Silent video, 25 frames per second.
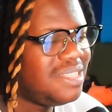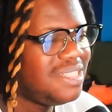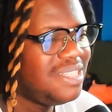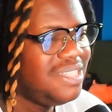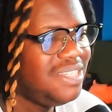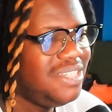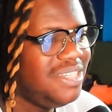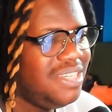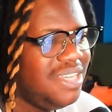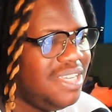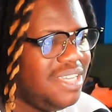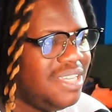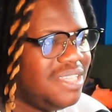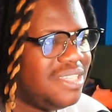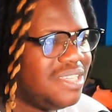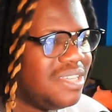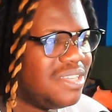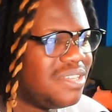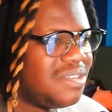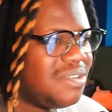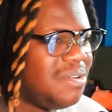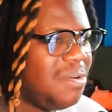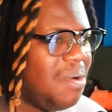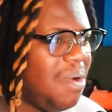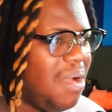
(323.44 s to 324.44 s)
Jesus
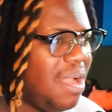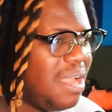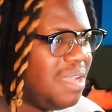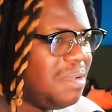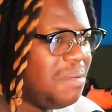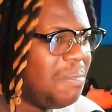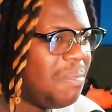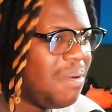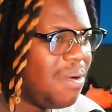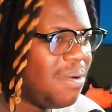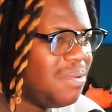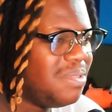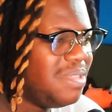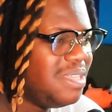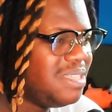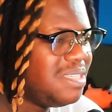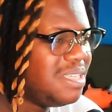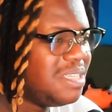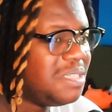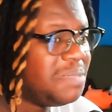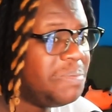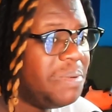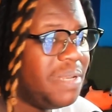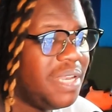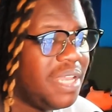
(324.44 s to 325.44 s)
Christ, bro! This
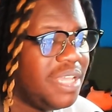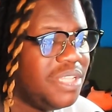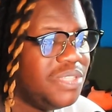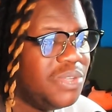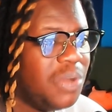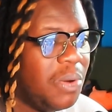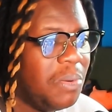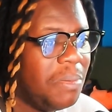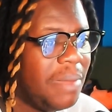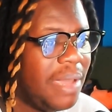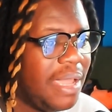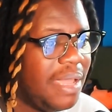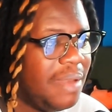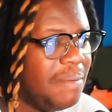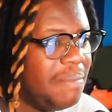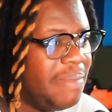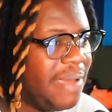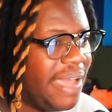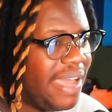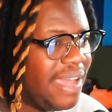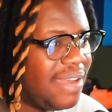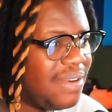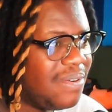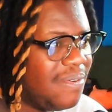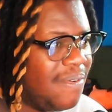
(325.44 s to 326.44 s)
has been a domain
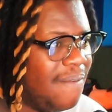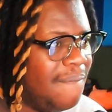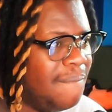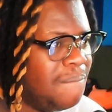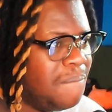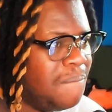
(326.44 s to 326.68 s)
battle.